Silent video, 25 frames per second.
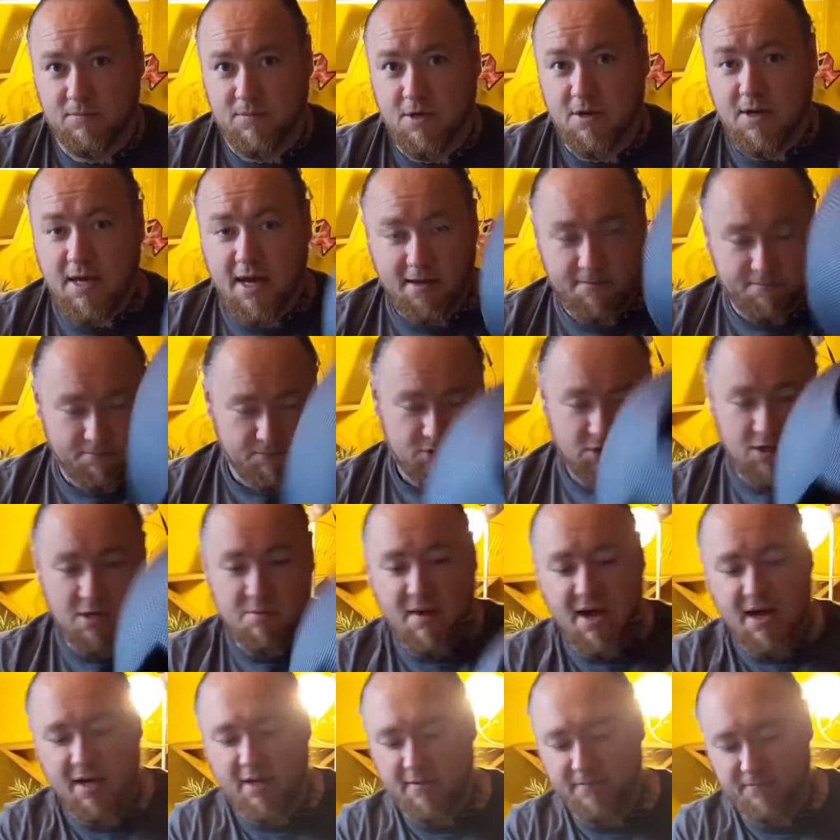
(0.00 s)
Okay, so
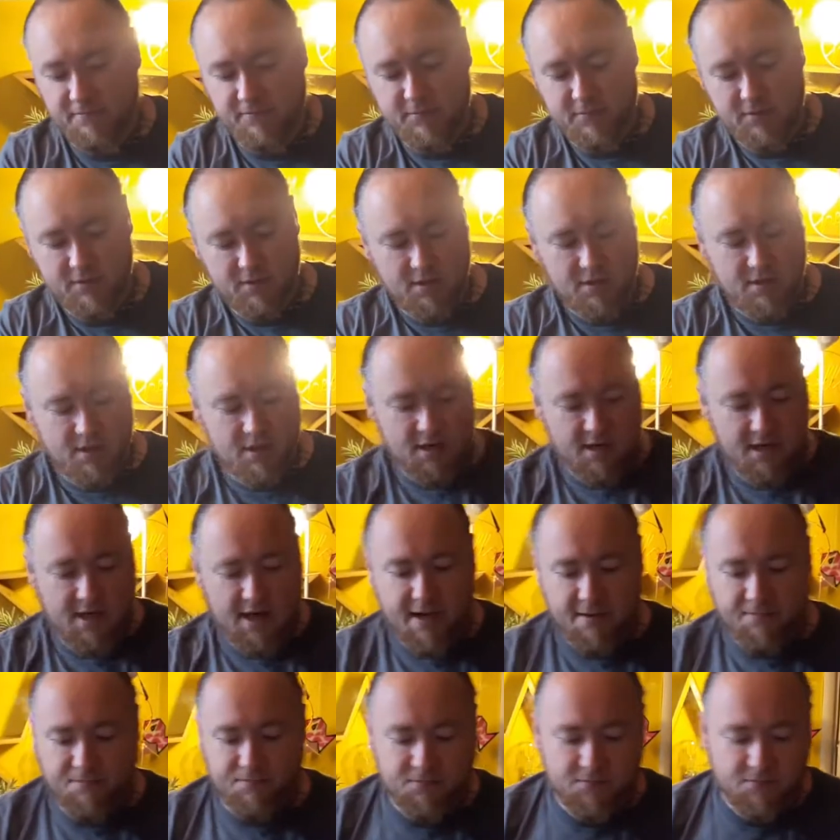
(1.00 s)
you're back.
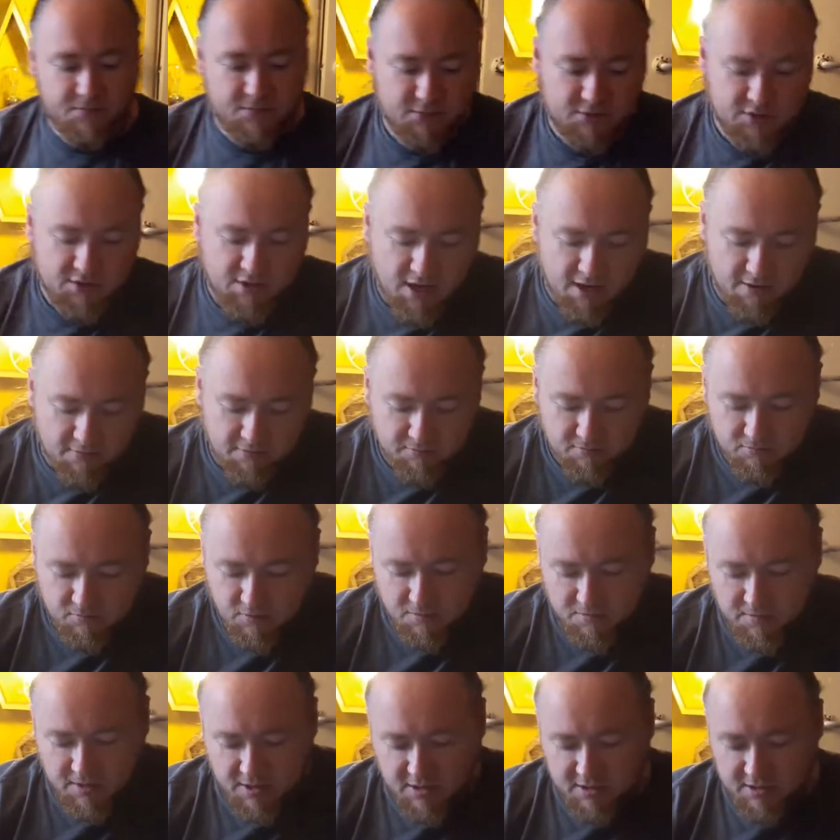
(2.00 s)
Okay, so
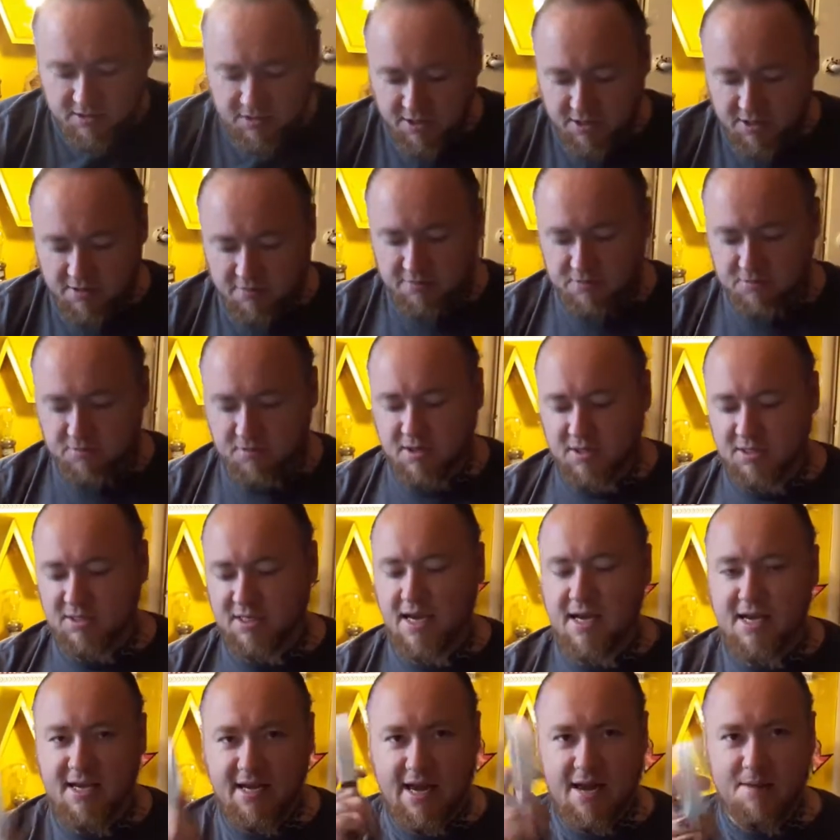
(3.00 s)
what we're going to do is we're going to
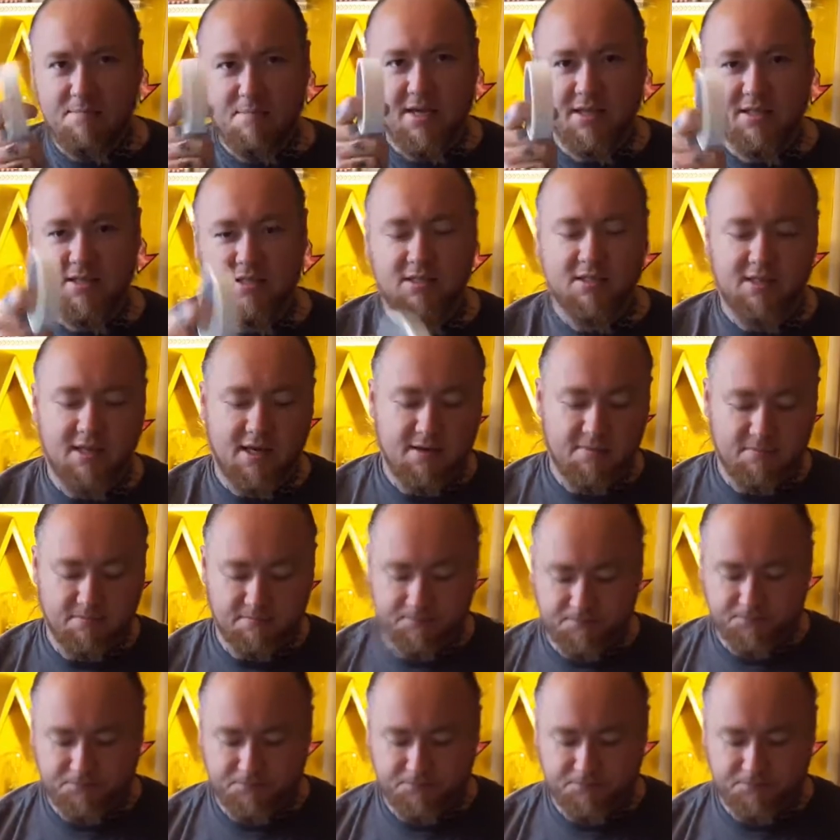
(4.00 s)
take our masking tape